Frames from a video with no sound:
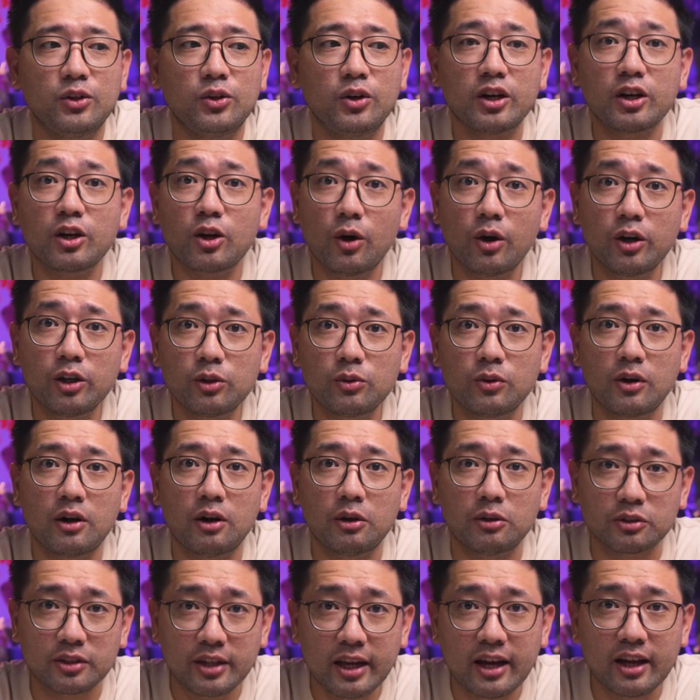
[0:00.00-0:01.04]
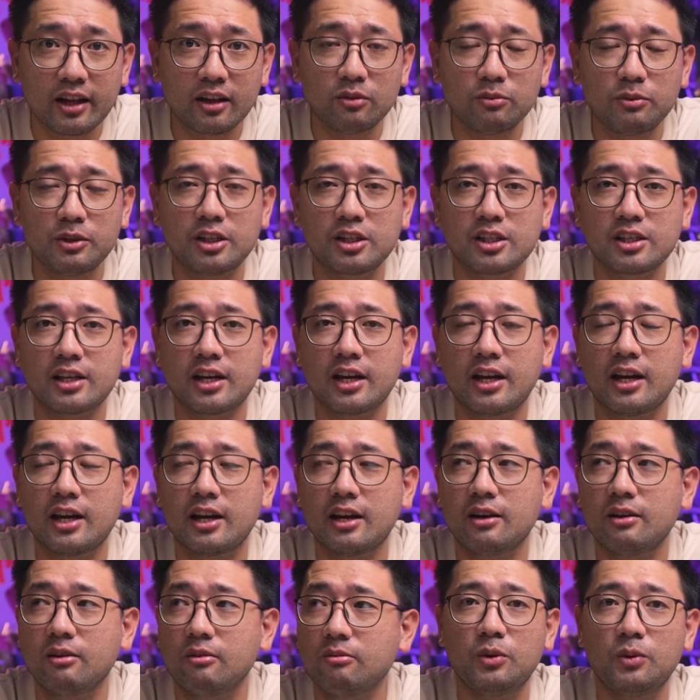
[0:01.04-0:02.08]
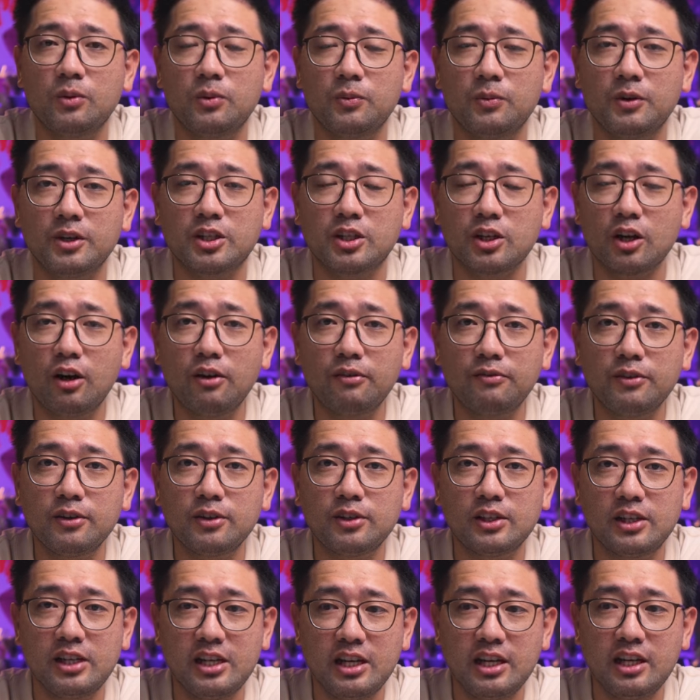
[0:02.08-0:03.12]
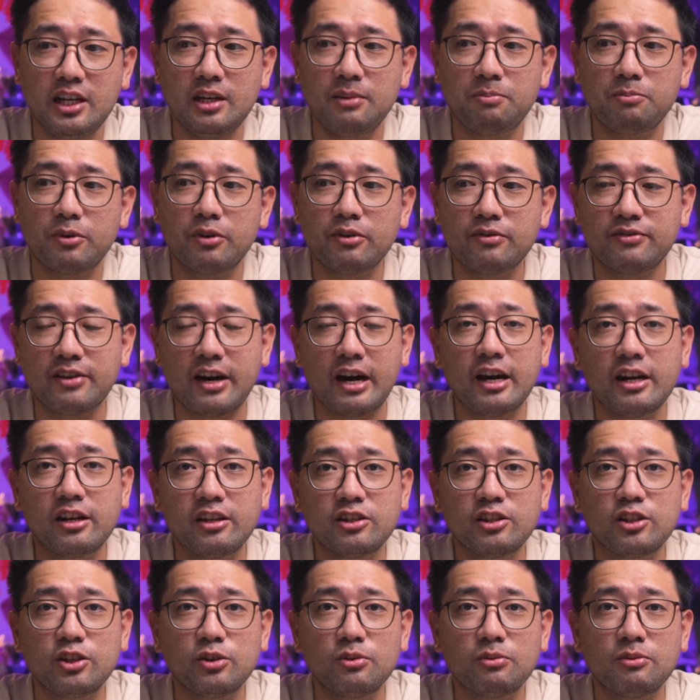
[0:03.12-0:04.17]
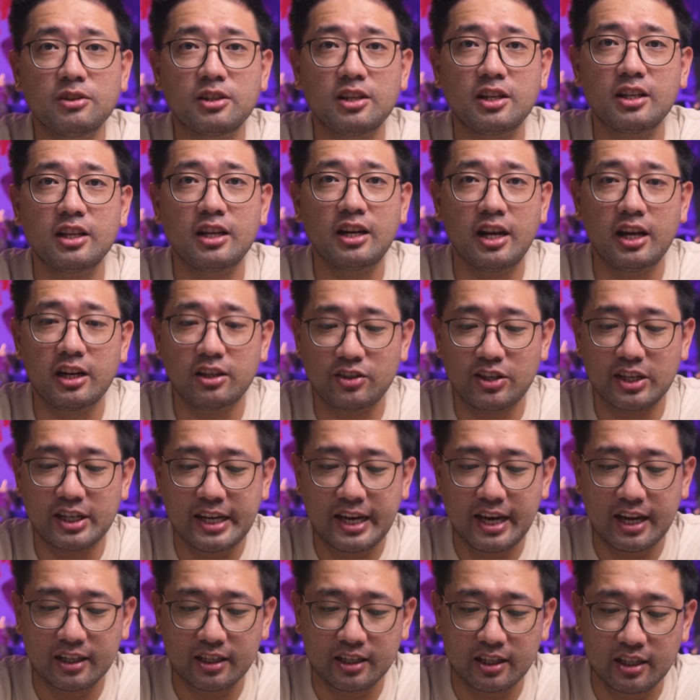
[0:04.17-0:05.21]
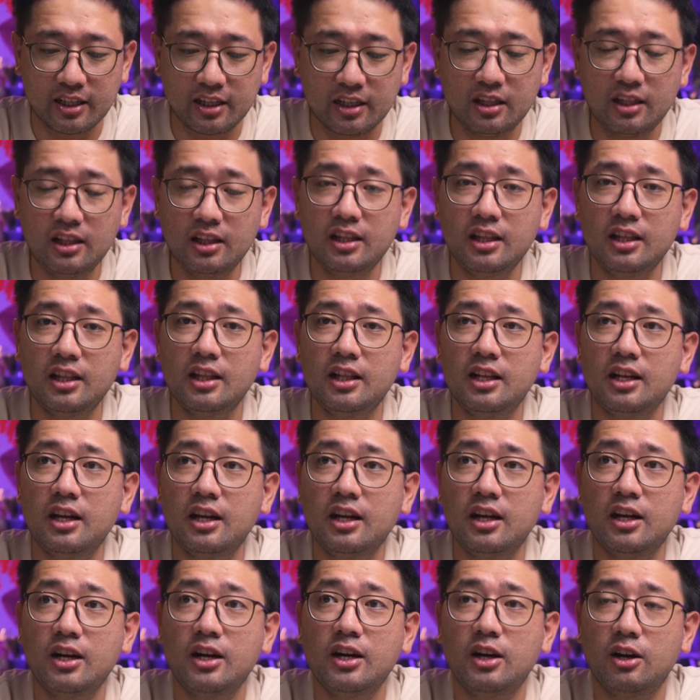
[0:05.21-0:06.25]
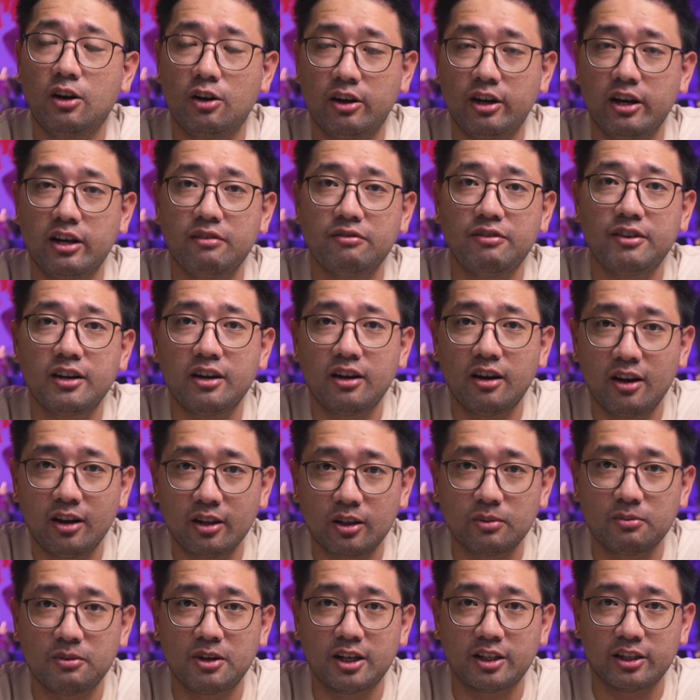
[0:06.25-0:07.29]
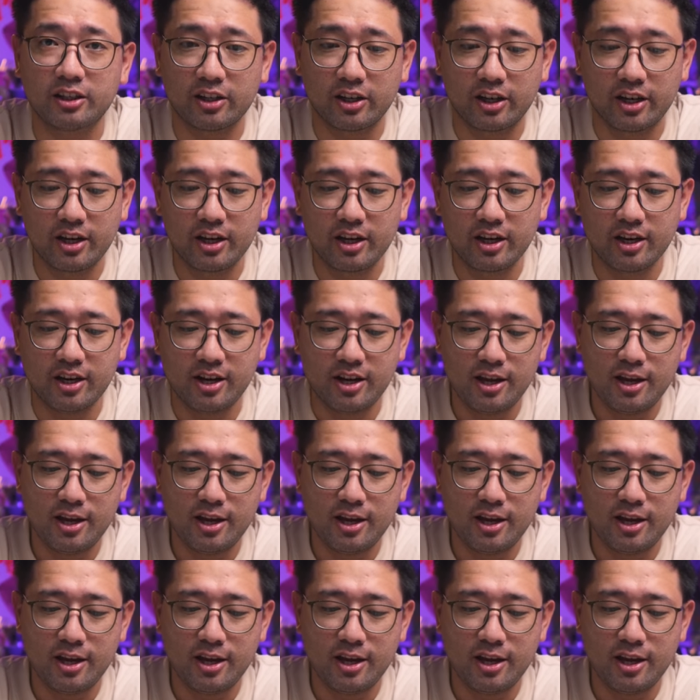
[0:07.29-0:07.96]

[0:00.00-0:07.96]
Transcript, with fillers: you're going to a hotel, which, which obviously provides you with an electric kettle or even hot water,